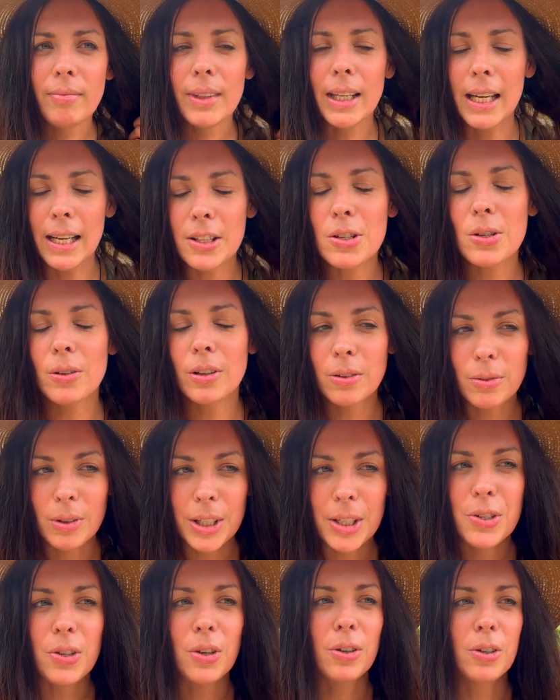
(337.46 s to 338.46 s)
And so I
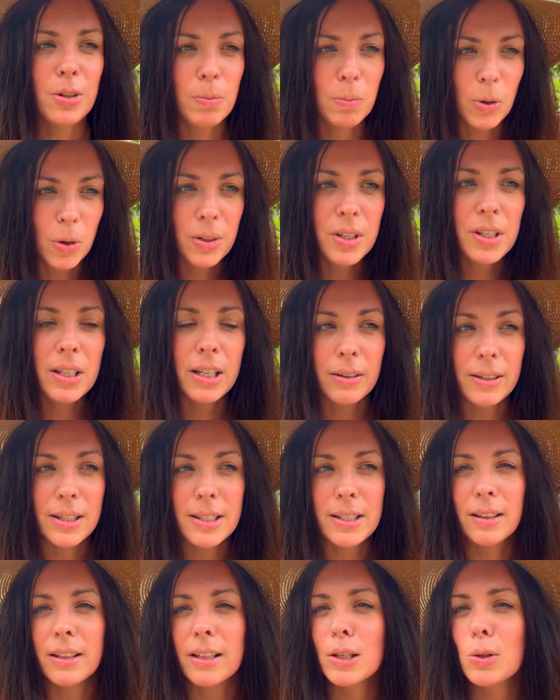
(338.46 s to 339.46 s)
researched monasteries,
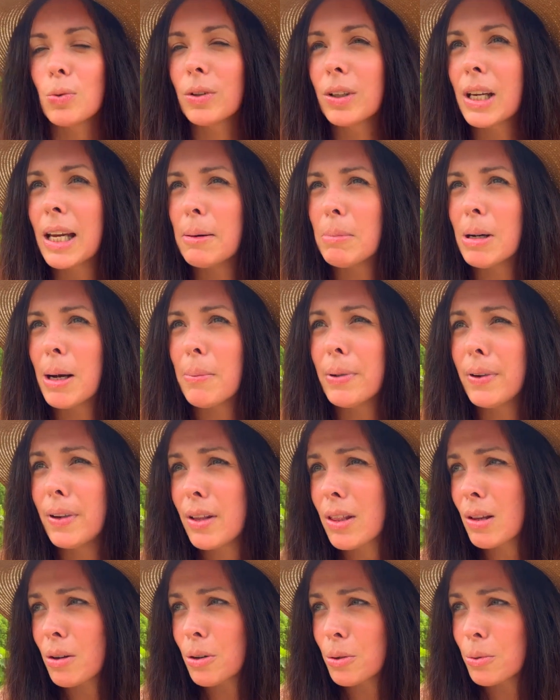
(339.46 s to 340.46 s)
and this one came up, and I
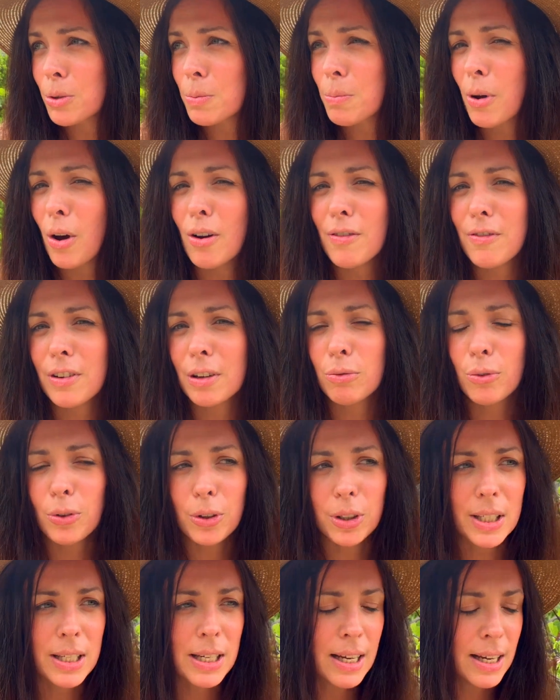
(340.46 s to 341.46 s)
thought it was perfect for
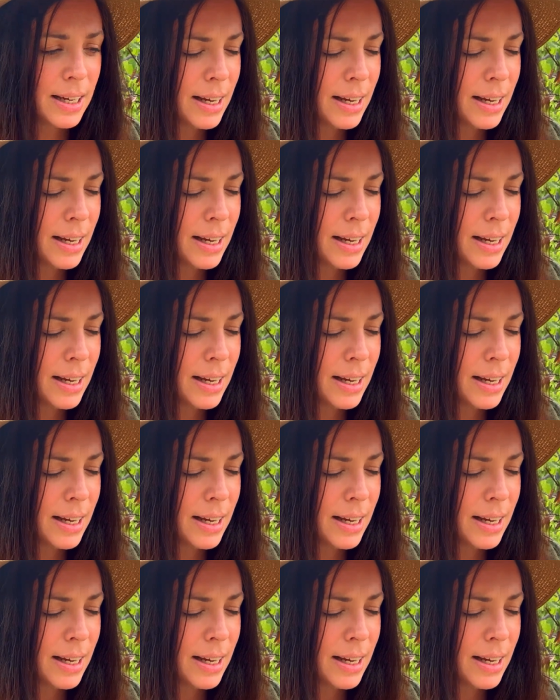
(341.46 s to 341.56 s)
it.